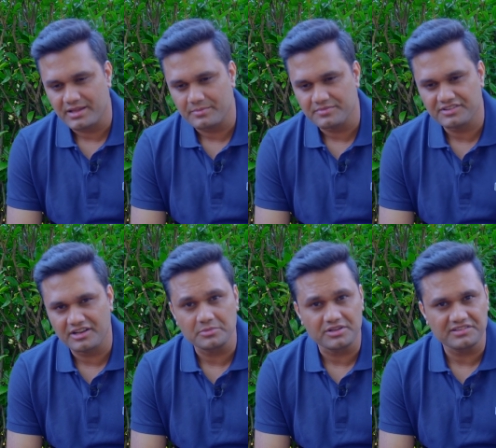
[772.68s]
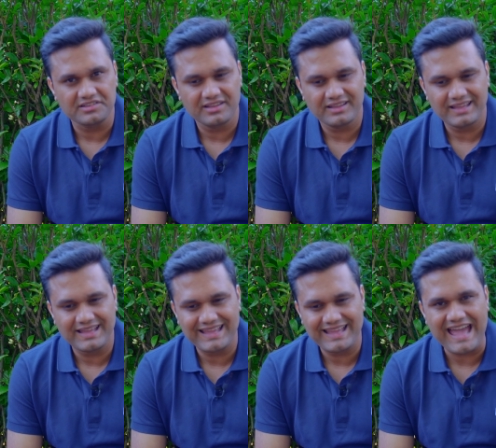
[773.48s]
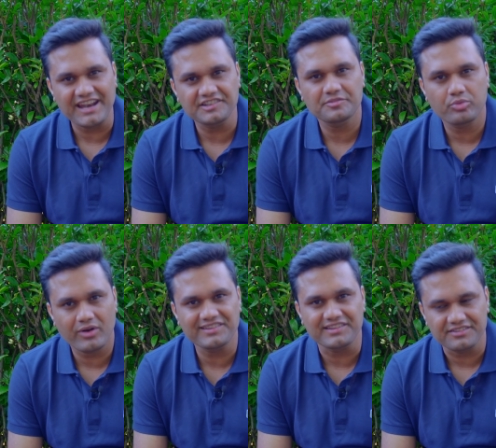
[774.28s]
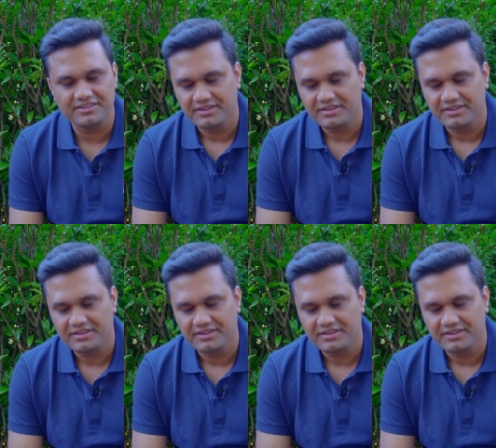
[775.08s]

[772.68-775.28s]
cinemas at its present.